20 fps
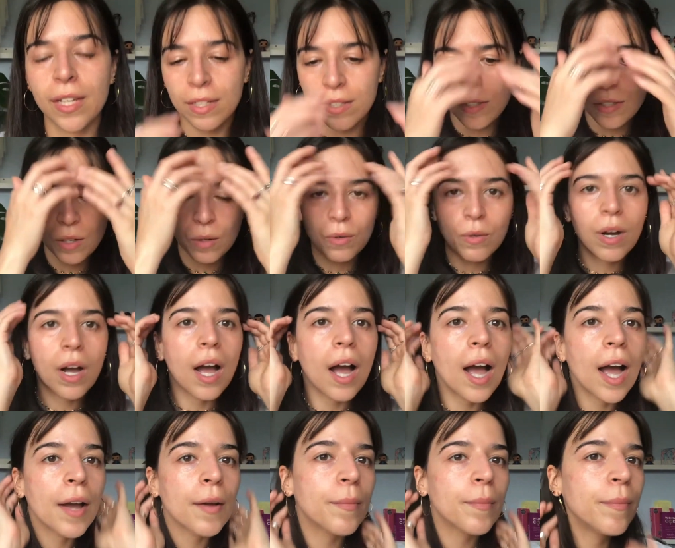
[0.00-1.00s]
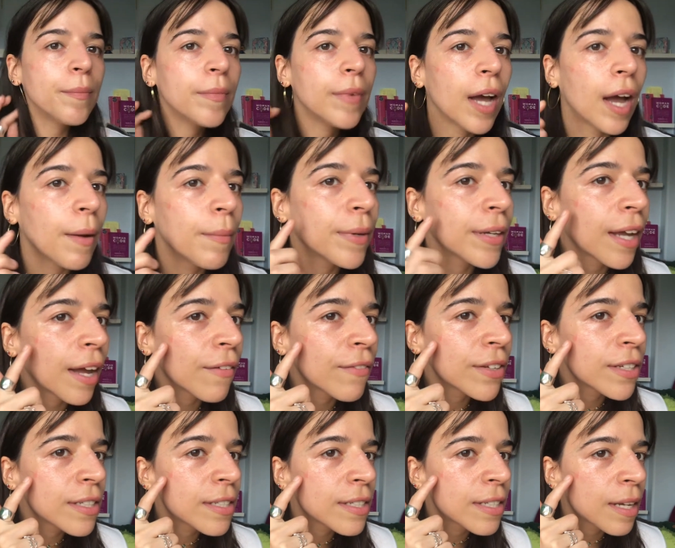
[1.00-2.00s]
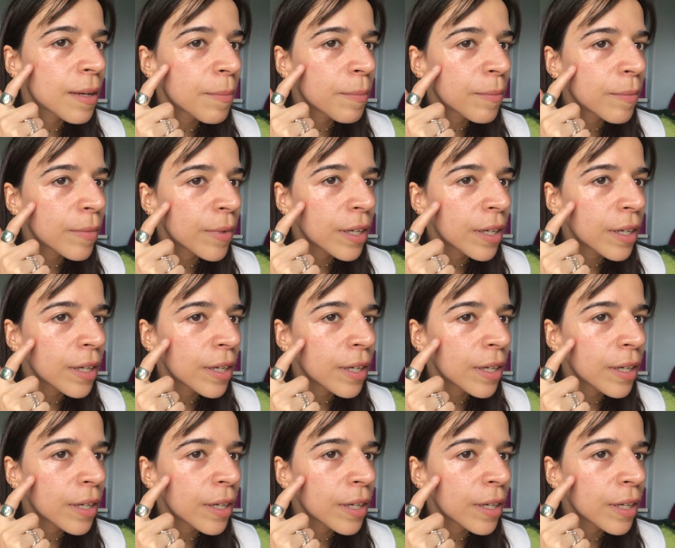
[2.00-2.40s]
So I've been having some